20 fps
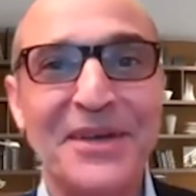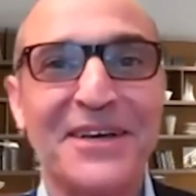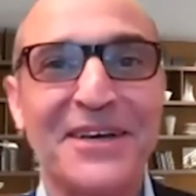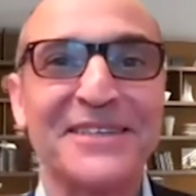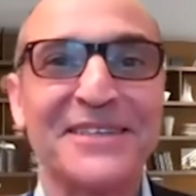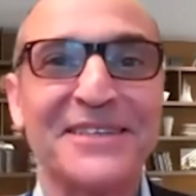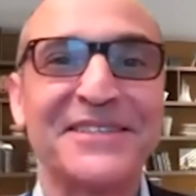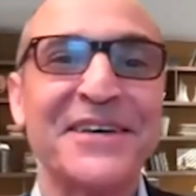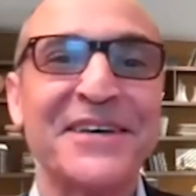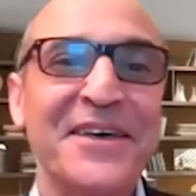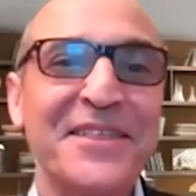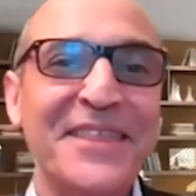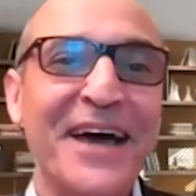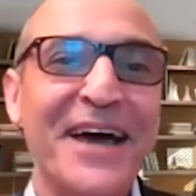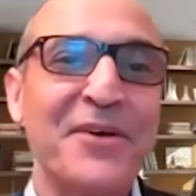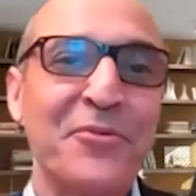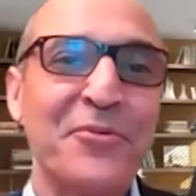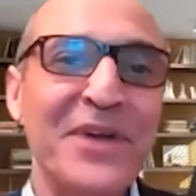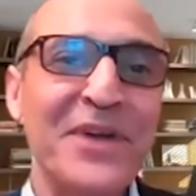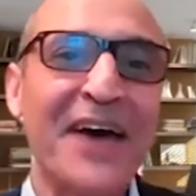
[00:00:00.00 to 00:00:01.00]
because
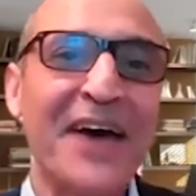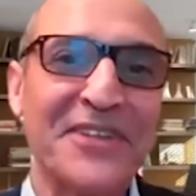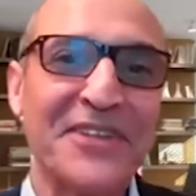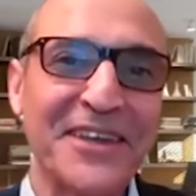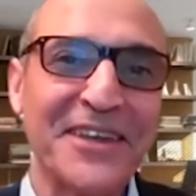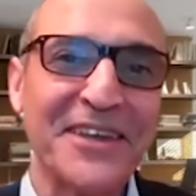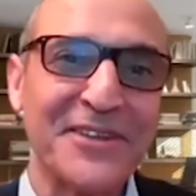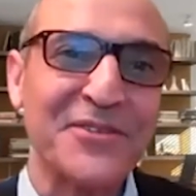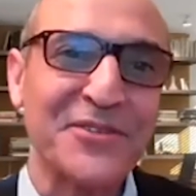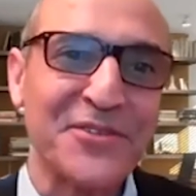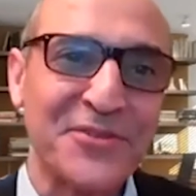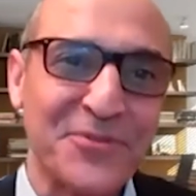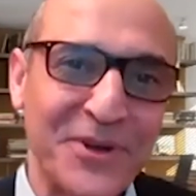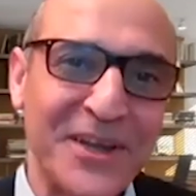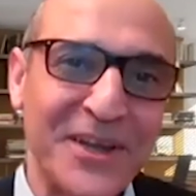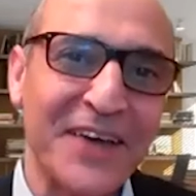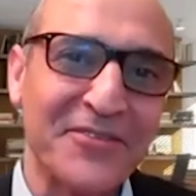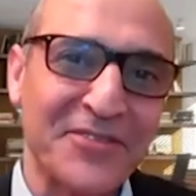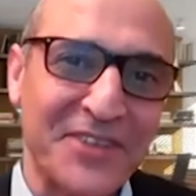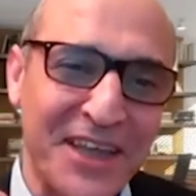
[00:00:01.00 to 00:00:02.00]
that we have to
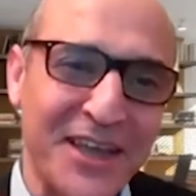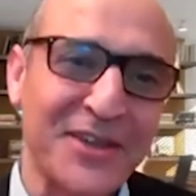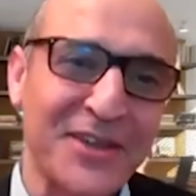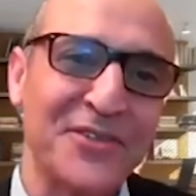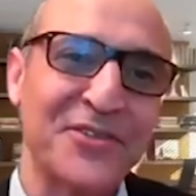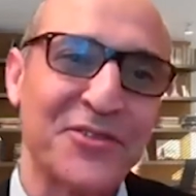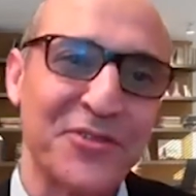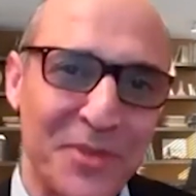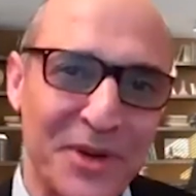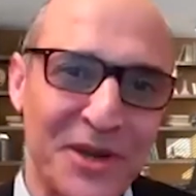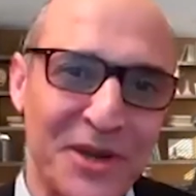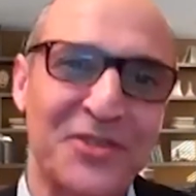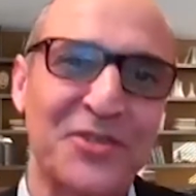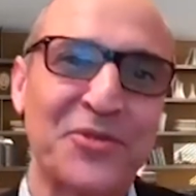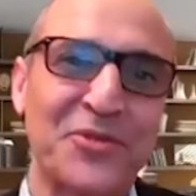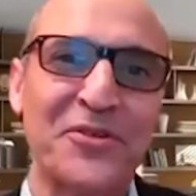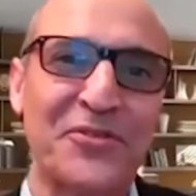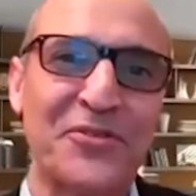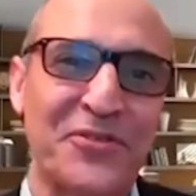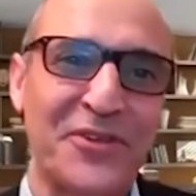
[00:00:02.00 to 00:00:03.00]
hit so
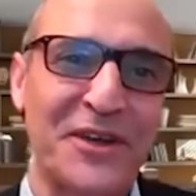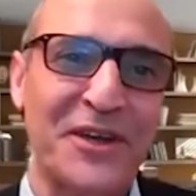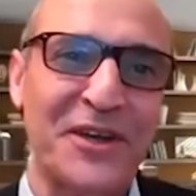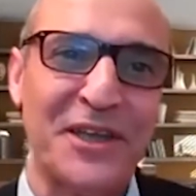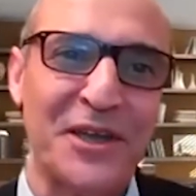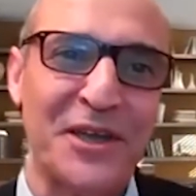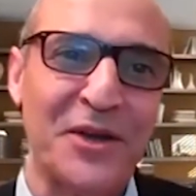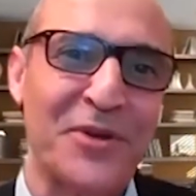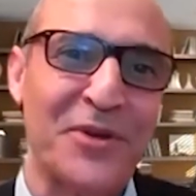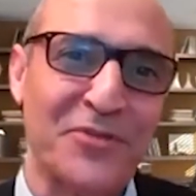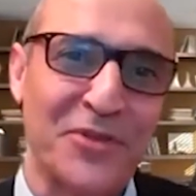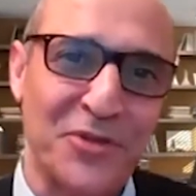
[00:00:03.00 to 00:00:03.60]
many square feet a year.